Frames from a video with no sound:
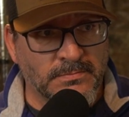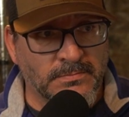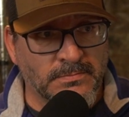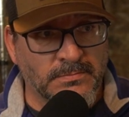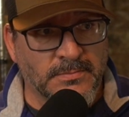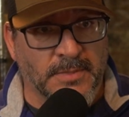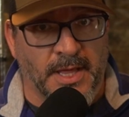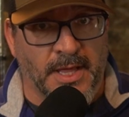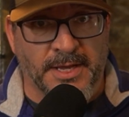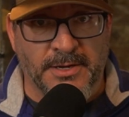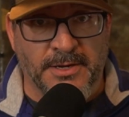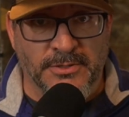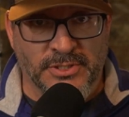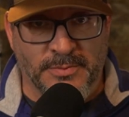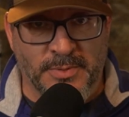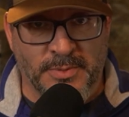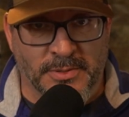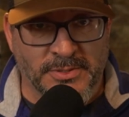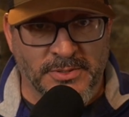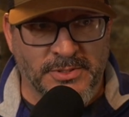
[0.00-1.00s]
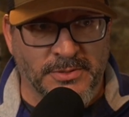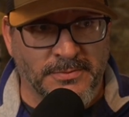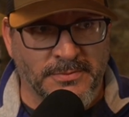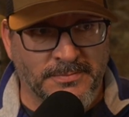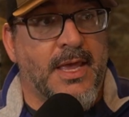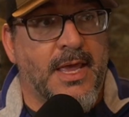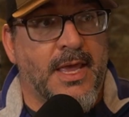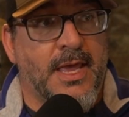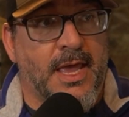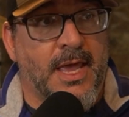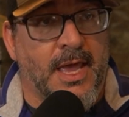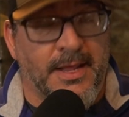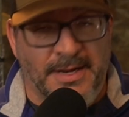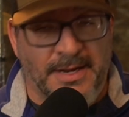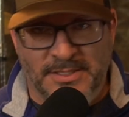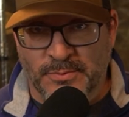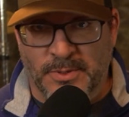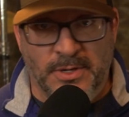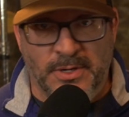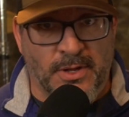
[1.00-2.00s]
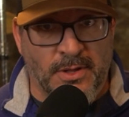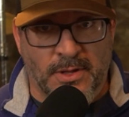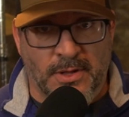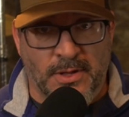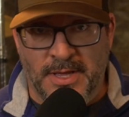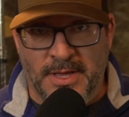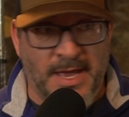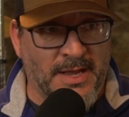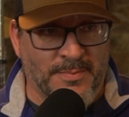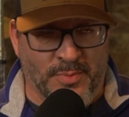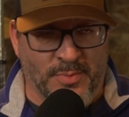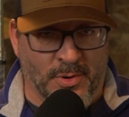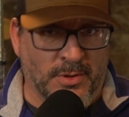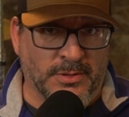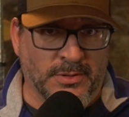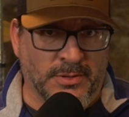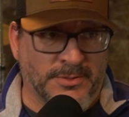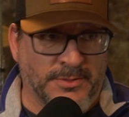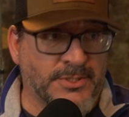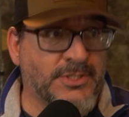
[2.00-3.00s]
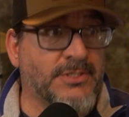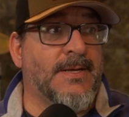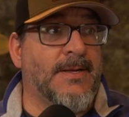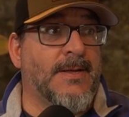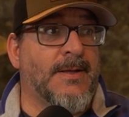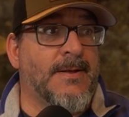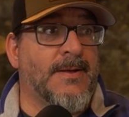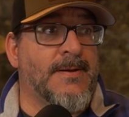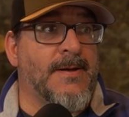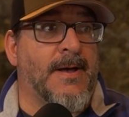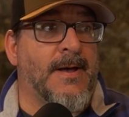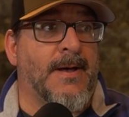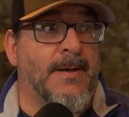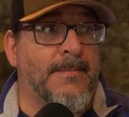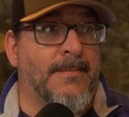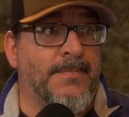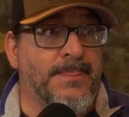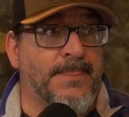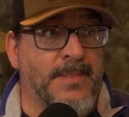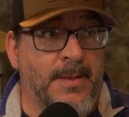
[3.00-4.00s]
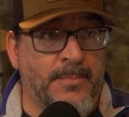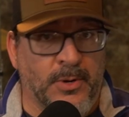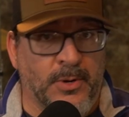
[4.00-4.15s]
like you're supposed to. And that's when all heck broke loose. I put